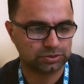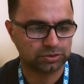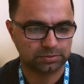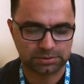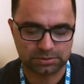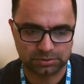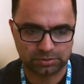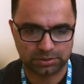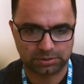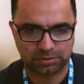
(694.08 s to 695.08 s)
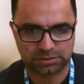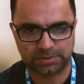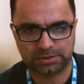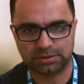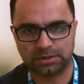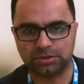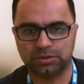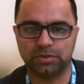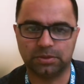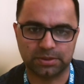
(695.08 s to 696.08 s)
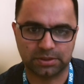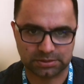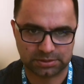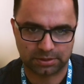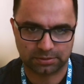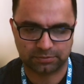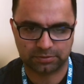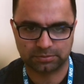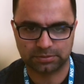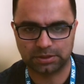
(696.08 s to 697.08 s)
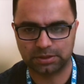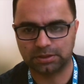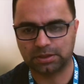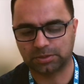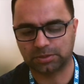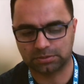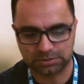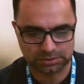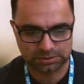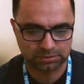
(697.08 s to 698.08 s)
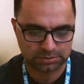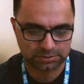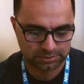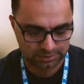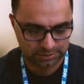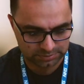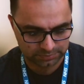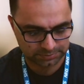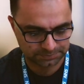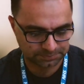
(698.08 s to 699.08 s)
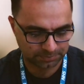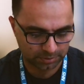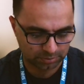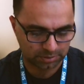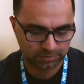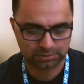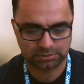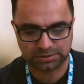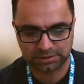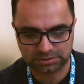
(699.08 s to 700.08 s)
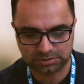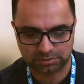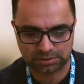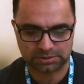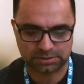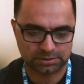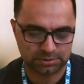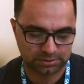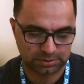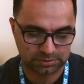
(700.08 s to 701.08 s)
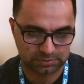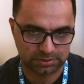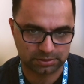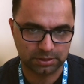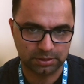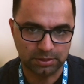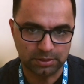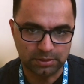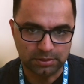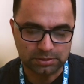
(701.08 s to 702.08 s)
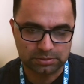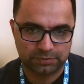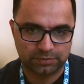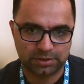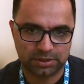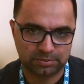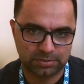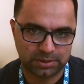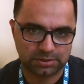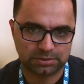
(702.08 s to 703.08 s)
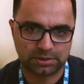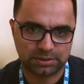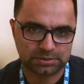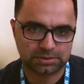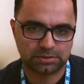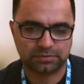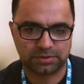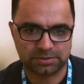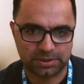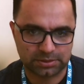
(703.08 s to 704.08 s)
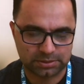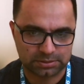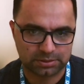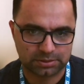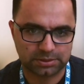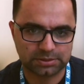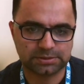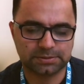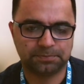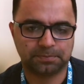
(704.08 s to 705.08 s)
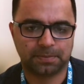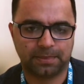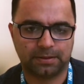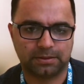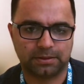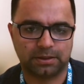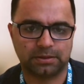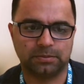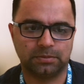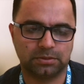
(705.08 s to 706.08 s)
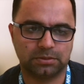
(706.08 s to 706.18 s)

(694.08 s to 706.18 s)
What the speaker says: jobs during the hospital, and you will be asking from the hematology doctor as well, or hematology writer or consultant as well. So if you can make the list of these platelet targets and